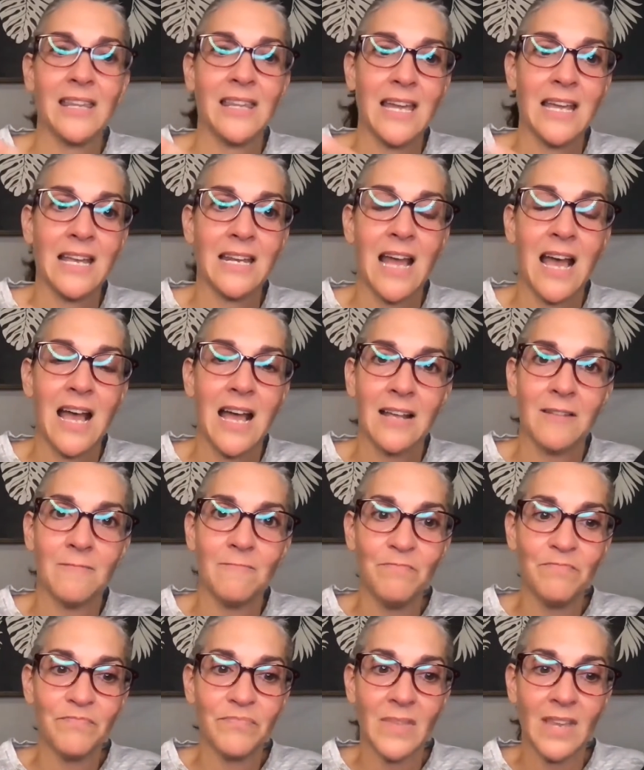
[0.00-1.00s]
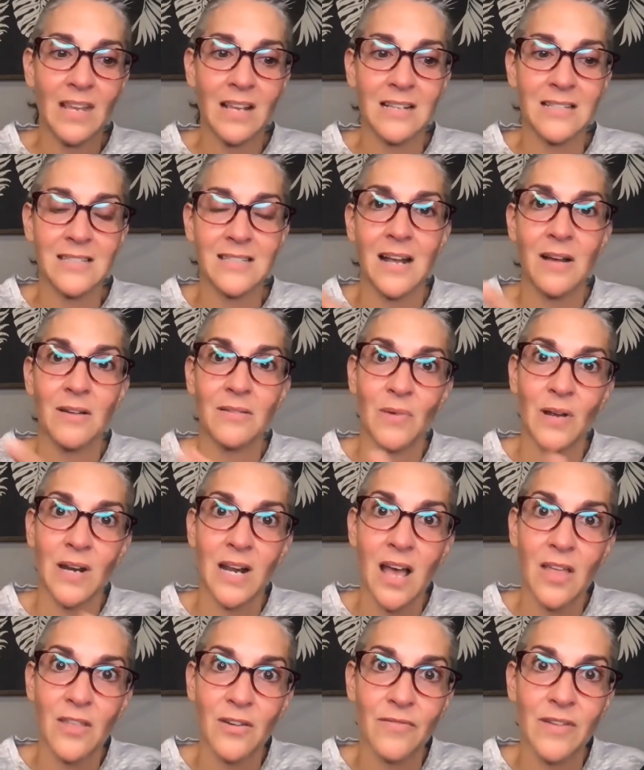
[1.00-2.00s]
Like that's not
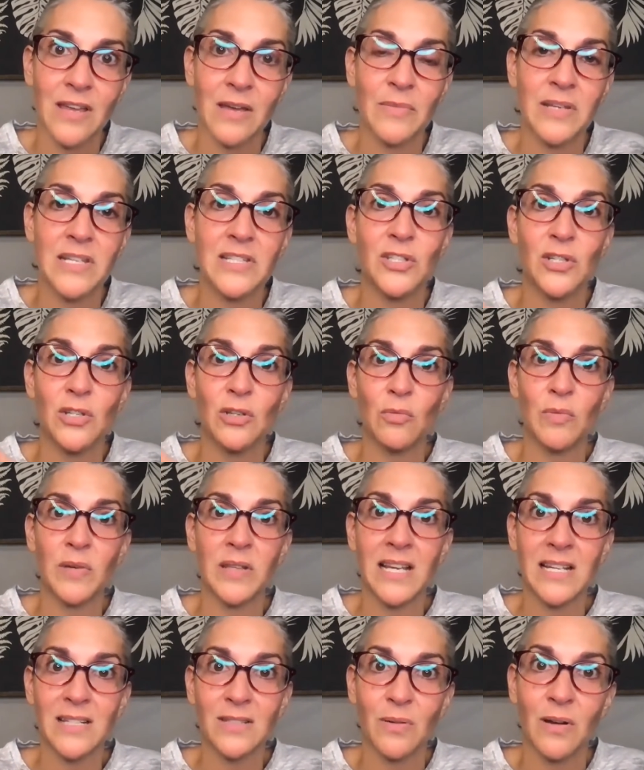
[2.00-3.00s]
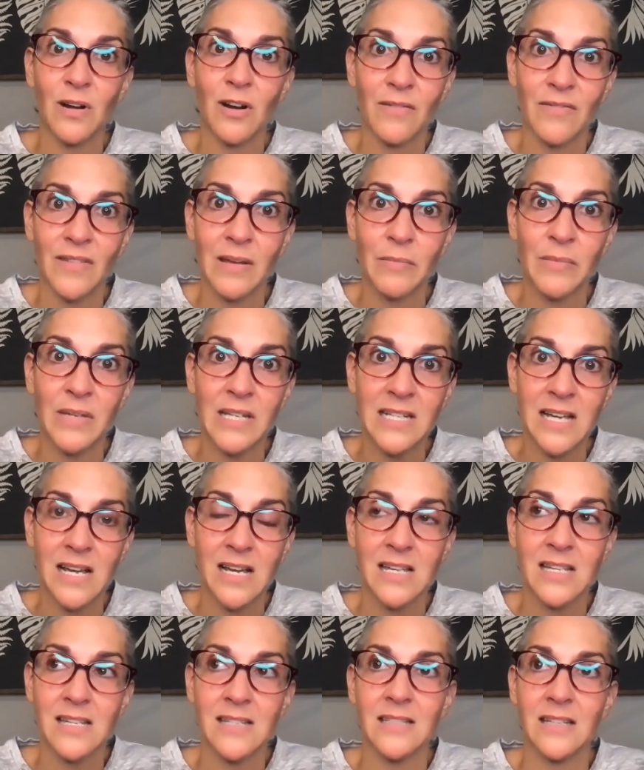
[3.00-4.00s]
what other families do, but that's what our family
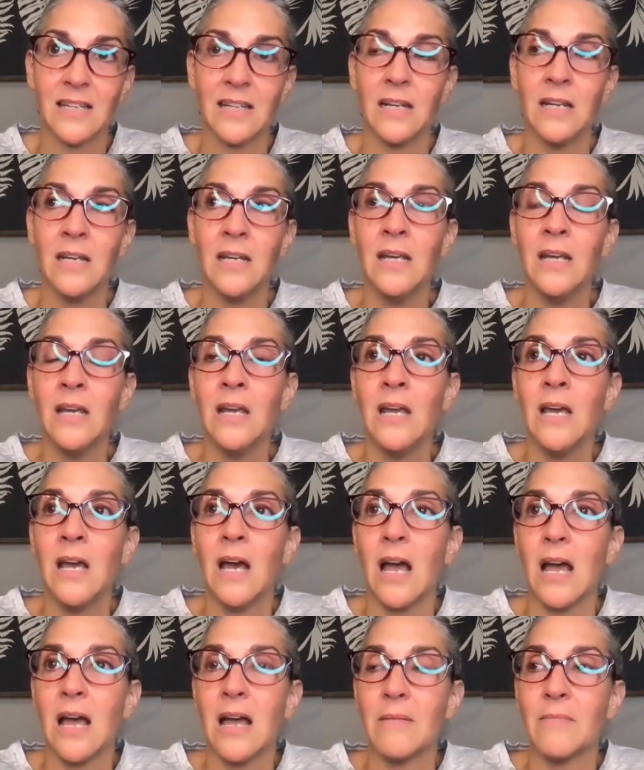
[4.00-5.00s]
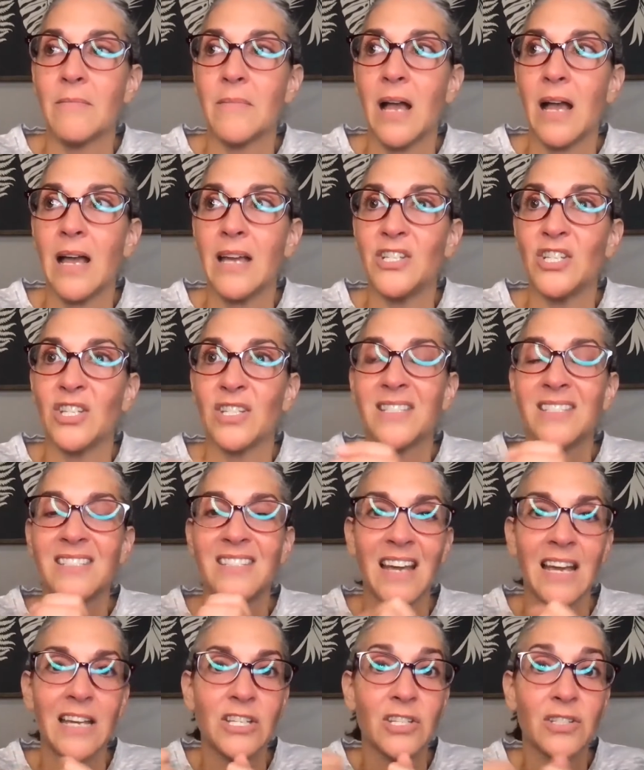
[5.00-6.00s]
does. And I
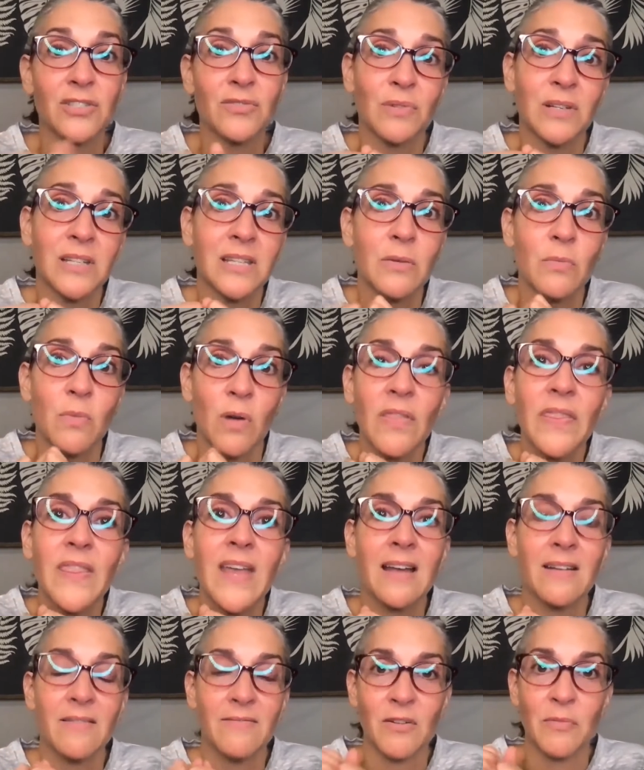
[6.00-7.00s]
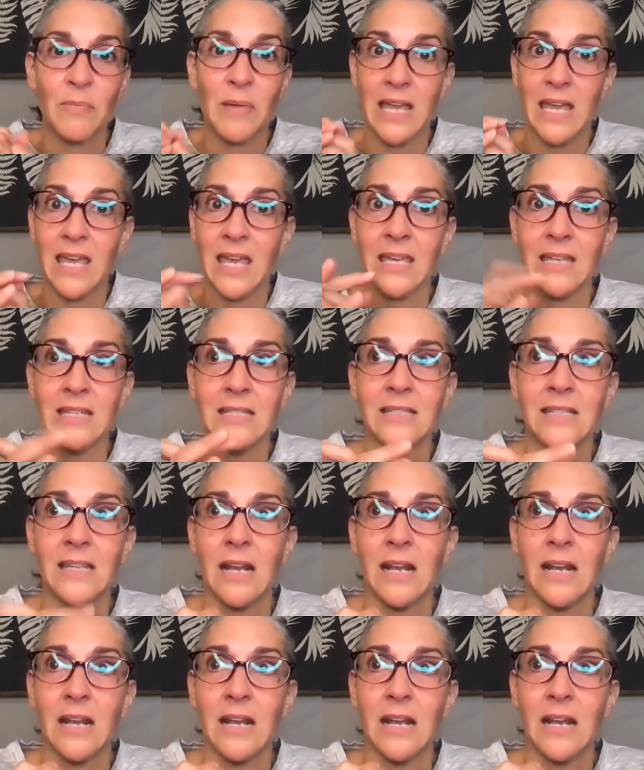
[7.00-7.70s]
just really want that for my kids.